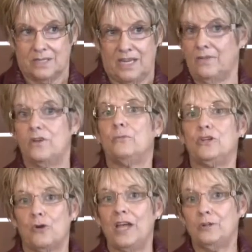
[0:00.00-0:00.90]
even if we
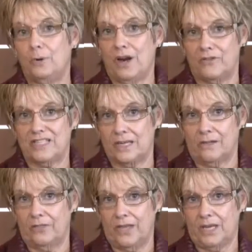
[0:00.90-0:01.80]
tried to put every
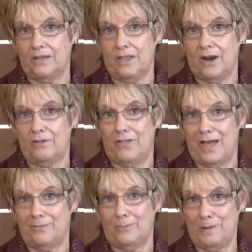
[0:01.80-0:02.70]
single thing in there
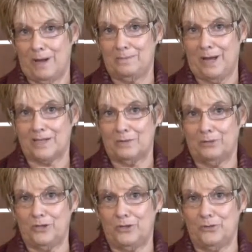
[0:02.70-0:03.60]
that we might
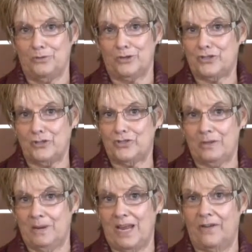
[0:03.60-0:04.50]
possibly do, there's still
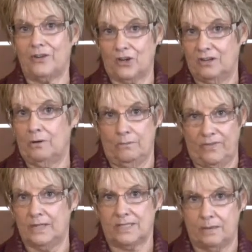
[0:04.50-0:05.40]
somebody out there going to
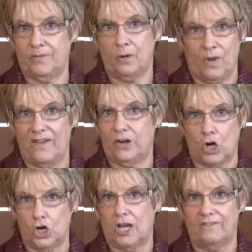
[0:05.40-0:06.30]
invent something we haven't
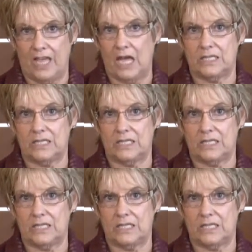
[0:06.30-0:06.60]
heard of yet.